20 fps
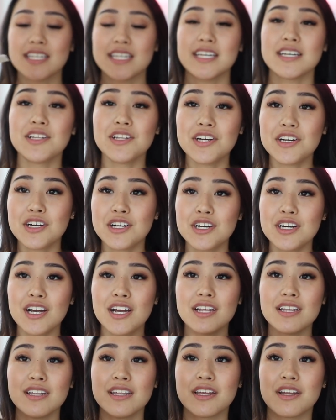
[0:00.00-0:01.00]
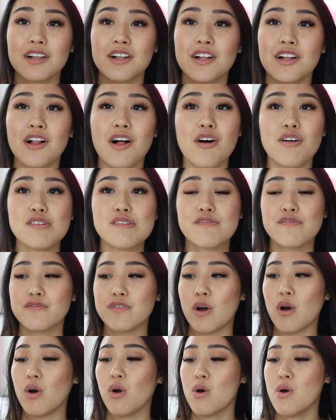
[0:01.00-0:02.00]
killer little
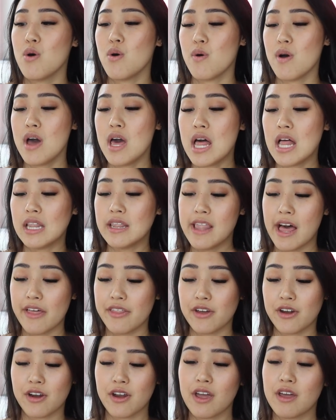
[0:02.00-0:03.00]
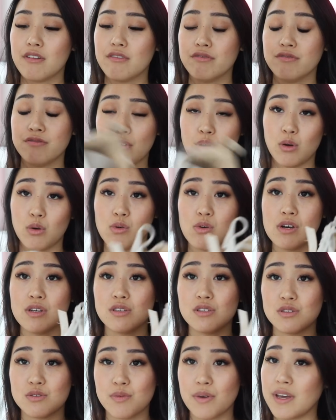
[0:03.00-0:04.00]
faux leather and
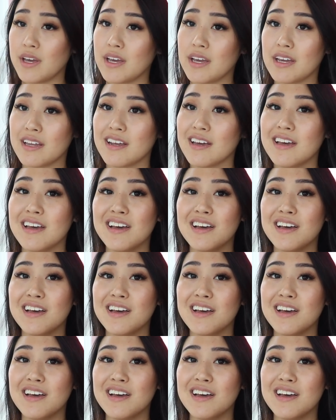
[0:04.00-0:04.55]
faux suede